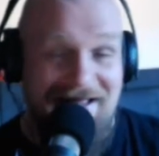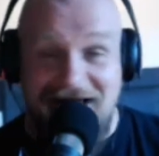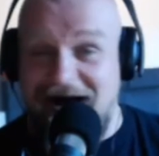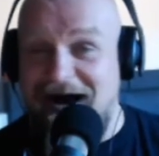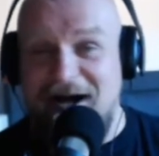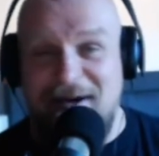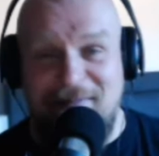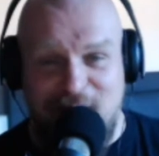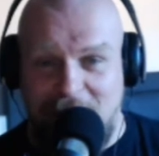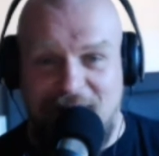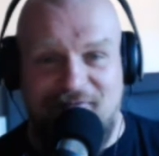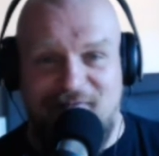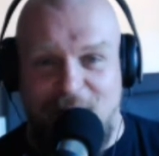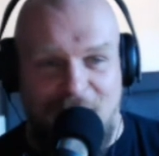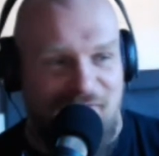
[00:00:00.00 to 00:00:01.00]
I'd probably
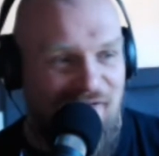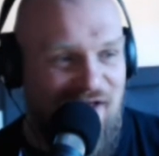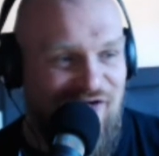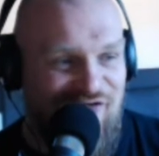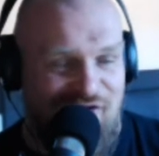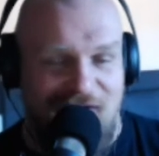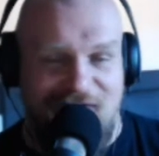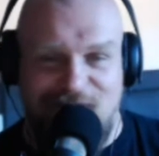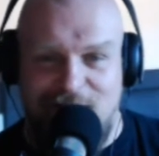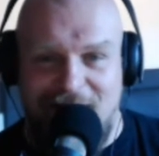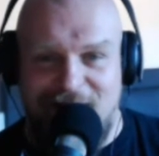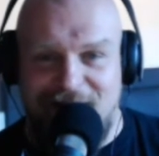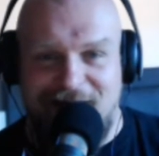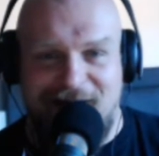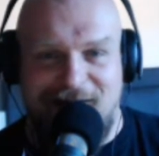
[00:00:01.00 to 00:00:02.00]
fall for that shit as well,
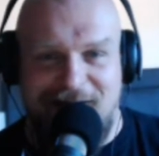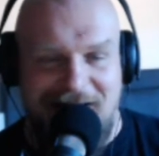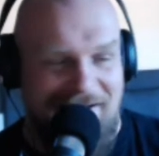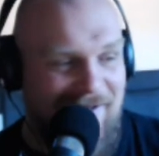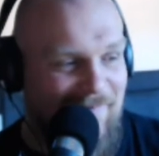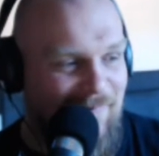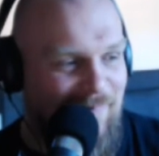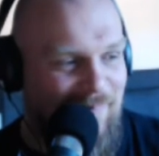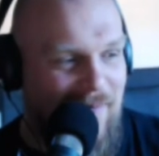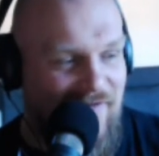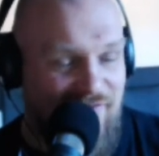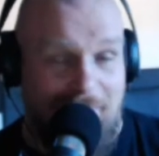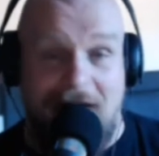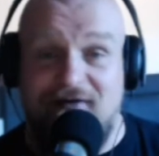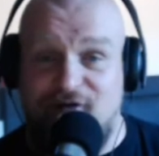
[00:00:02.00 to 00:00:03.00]
the glaking
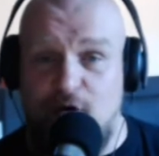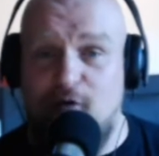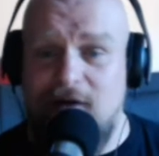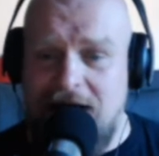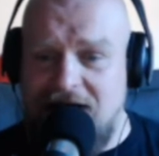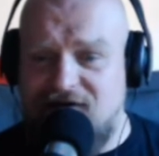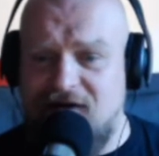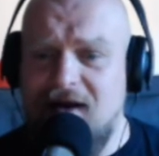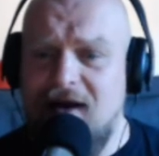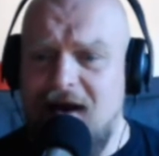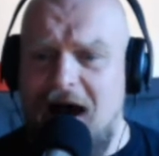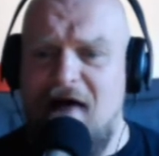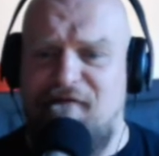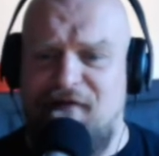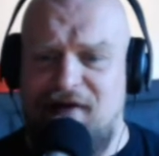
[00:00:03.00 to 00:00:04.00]
bastard. But I do need
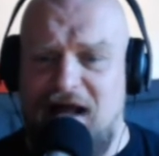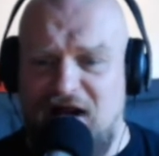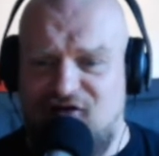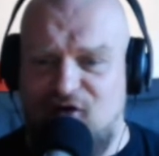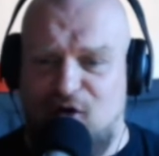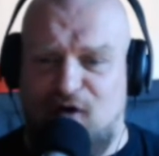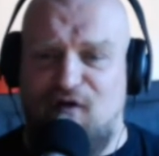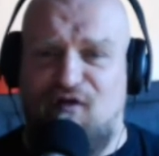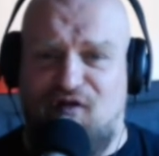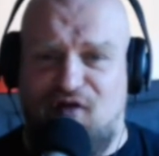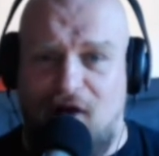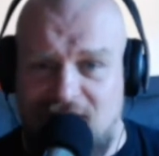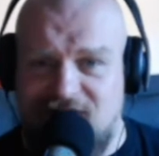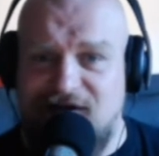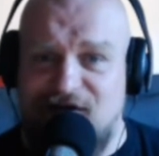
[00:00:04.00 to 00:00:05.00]
a financial
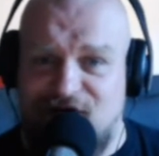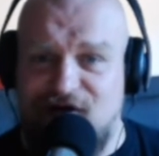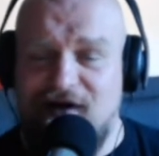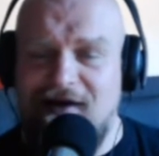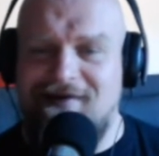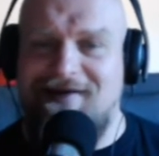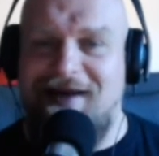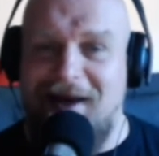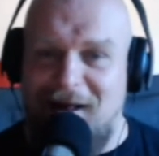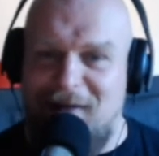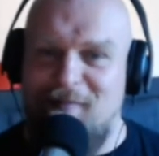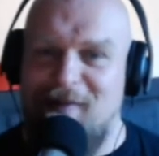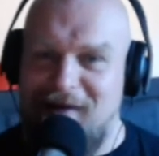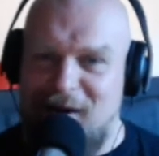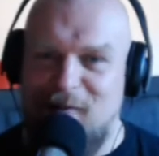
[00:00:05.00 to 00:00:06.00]
consultant to
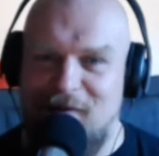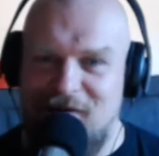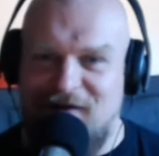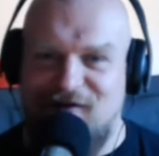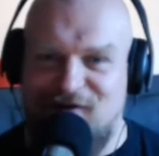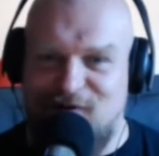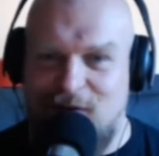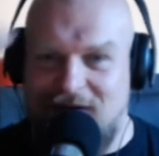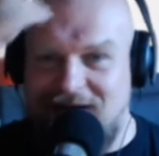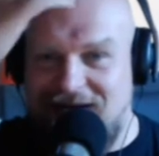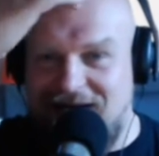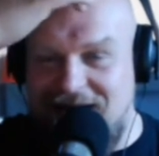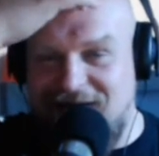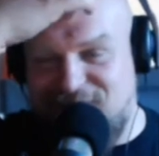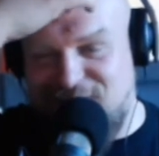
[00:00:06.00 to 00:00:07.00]
help me out with this so I can
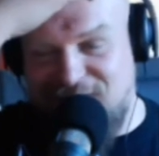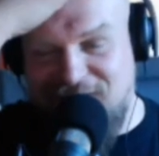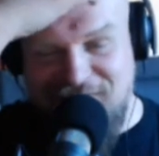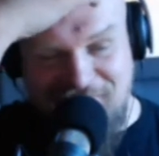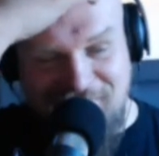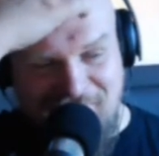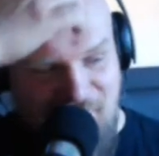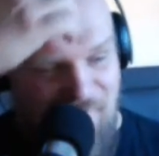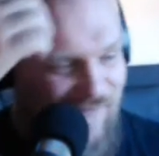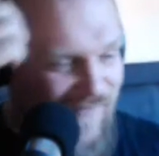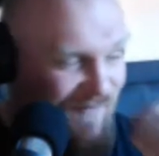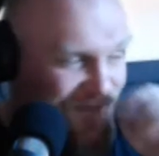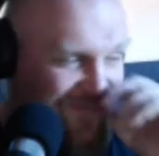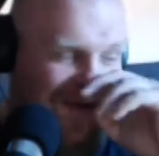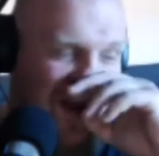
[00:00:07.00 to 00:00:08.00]
get to
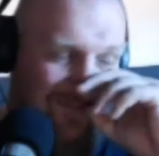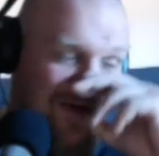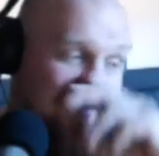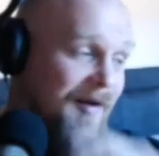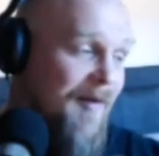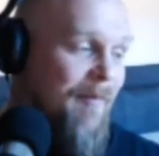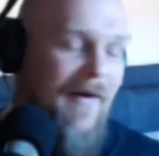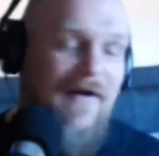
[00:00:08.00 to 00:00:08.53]
this up. But